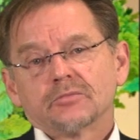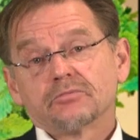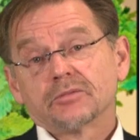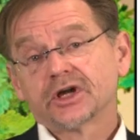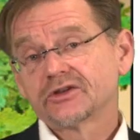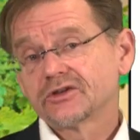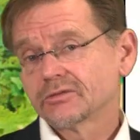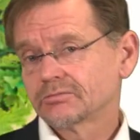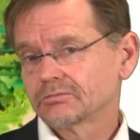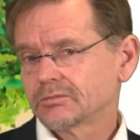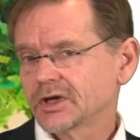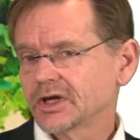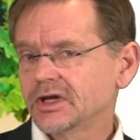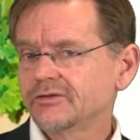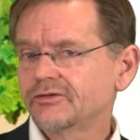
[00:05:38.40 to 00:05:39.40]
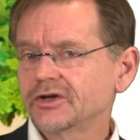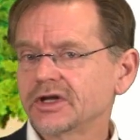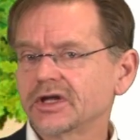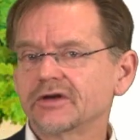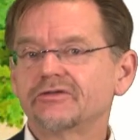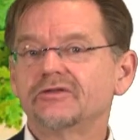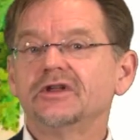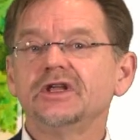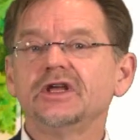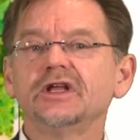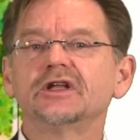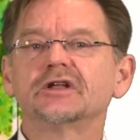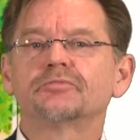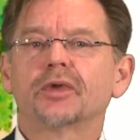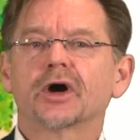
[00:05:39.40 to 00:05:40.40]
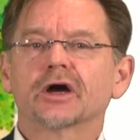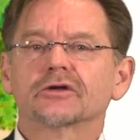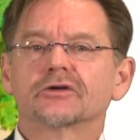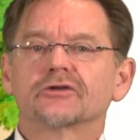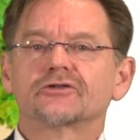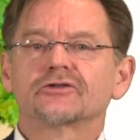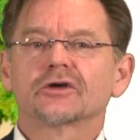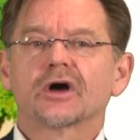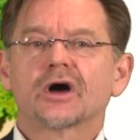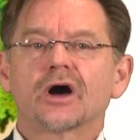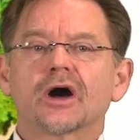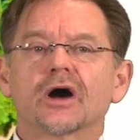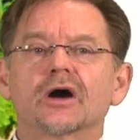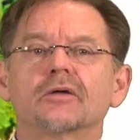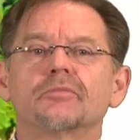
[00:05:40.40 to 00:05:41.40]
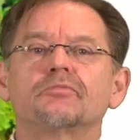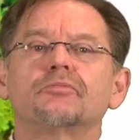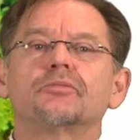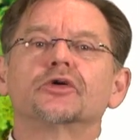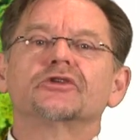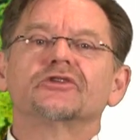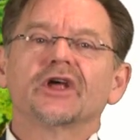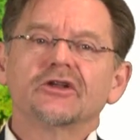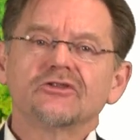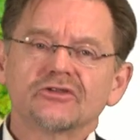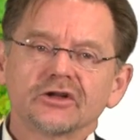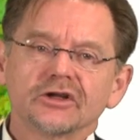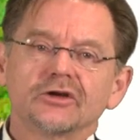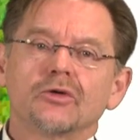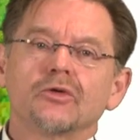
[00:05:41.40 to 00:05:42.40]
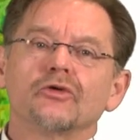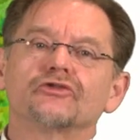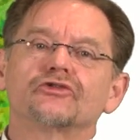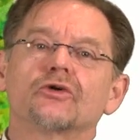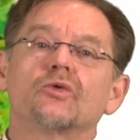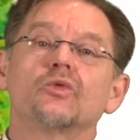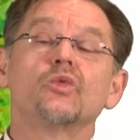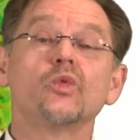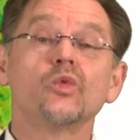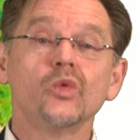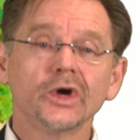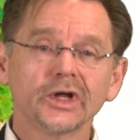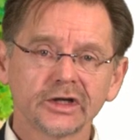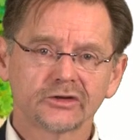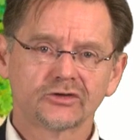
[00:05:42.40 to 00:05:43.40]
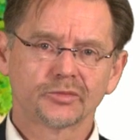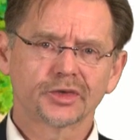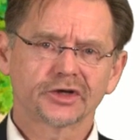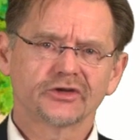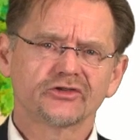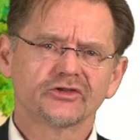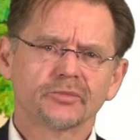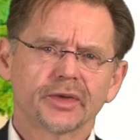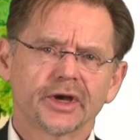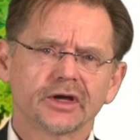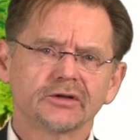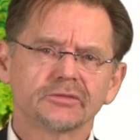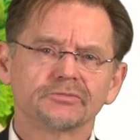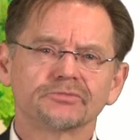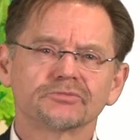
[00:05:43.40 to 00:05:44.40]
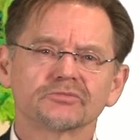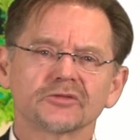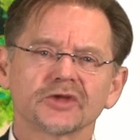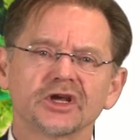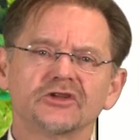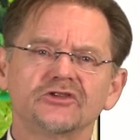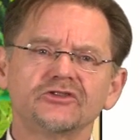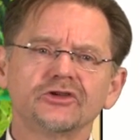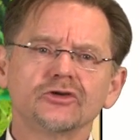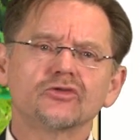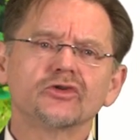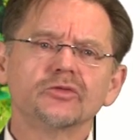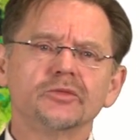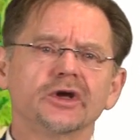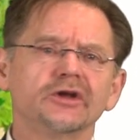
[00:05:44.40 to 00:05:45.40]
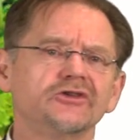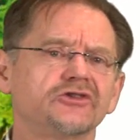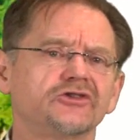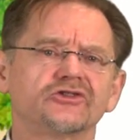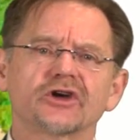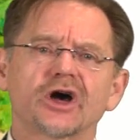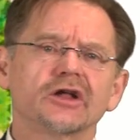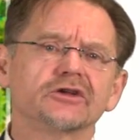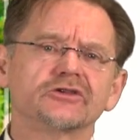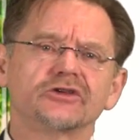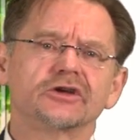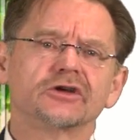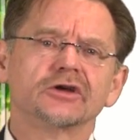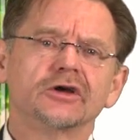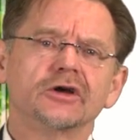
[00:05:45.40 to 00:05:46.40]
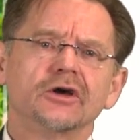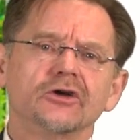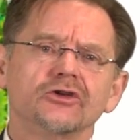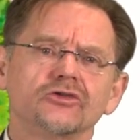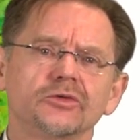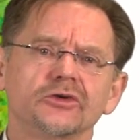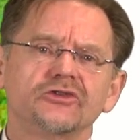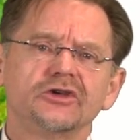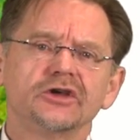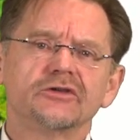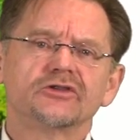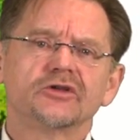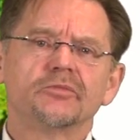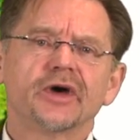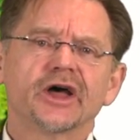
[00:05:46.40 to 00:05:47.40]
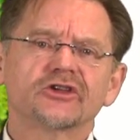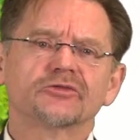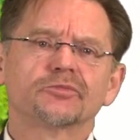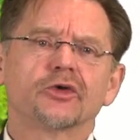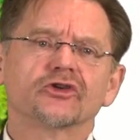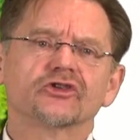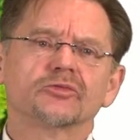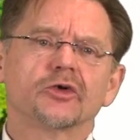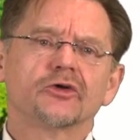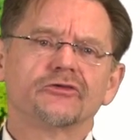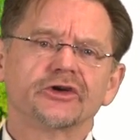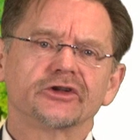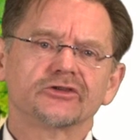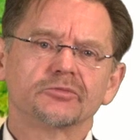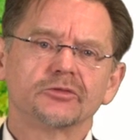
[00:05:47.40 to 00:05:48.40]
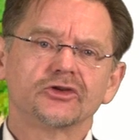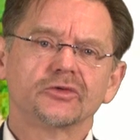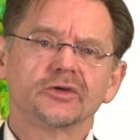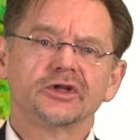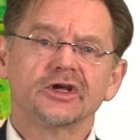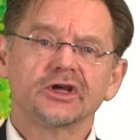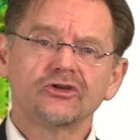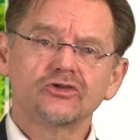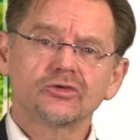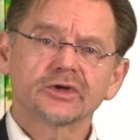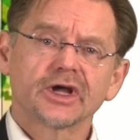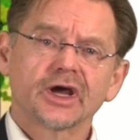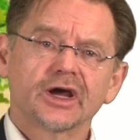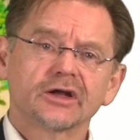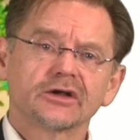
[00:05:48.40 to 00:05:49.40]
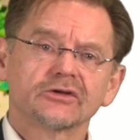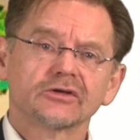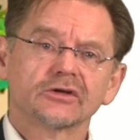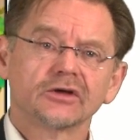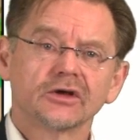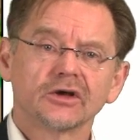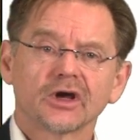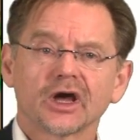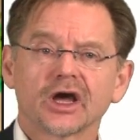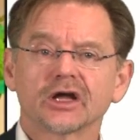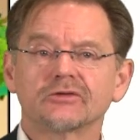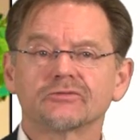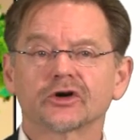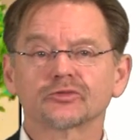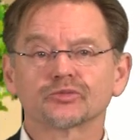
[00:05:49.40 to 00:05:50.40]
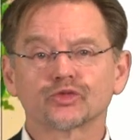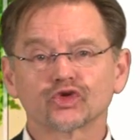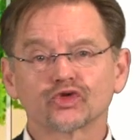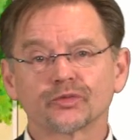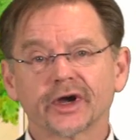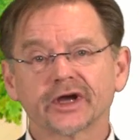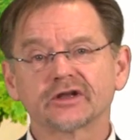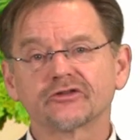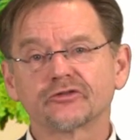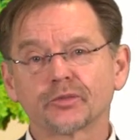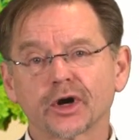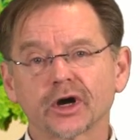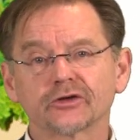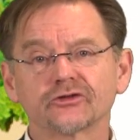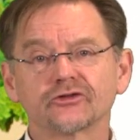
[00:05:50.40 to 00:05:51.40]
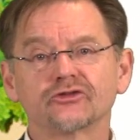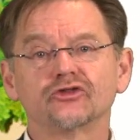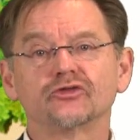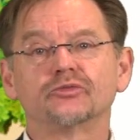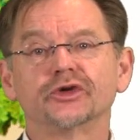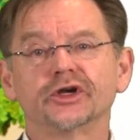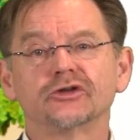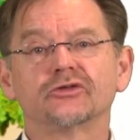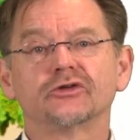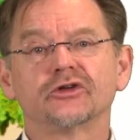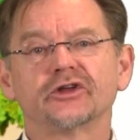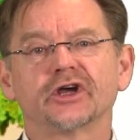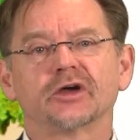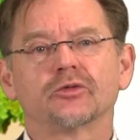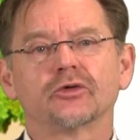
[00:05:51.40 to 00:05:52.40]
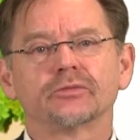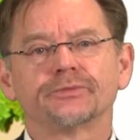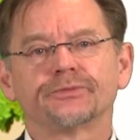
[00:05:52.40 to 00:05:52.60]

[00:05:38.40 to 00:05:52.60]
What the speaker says: But even if needed partners are potentially also willing to participate, it still remains challenging to achieve the best possible fit between the issue at hand and what prospective partners should bring to the table.